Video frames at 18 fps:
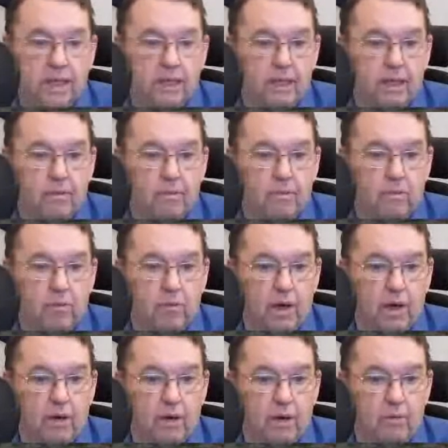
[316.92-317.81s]
them
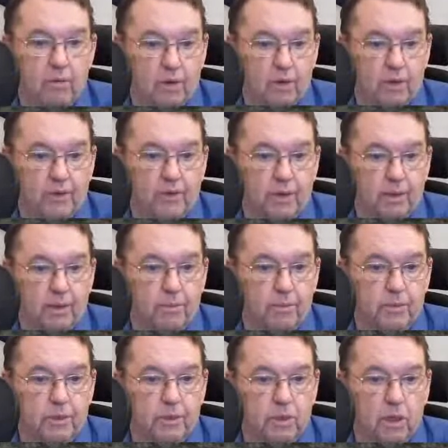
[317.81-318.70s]
where I want
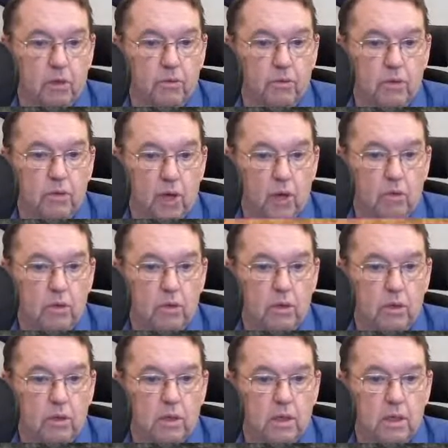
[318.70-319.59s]
them, so no.
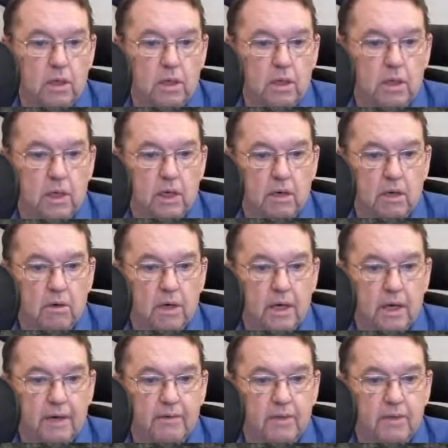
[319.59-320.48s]
Here I
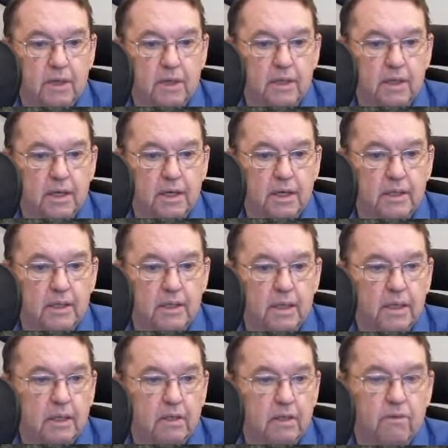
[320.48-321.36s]
have something else I
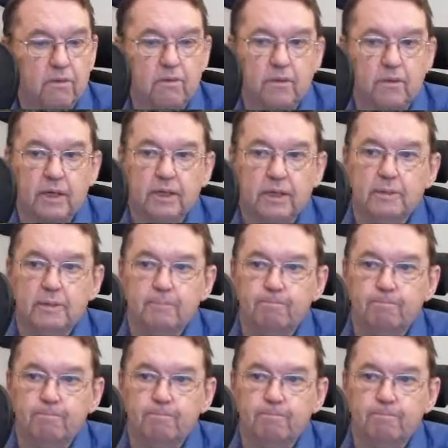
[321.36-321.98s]
need to fix.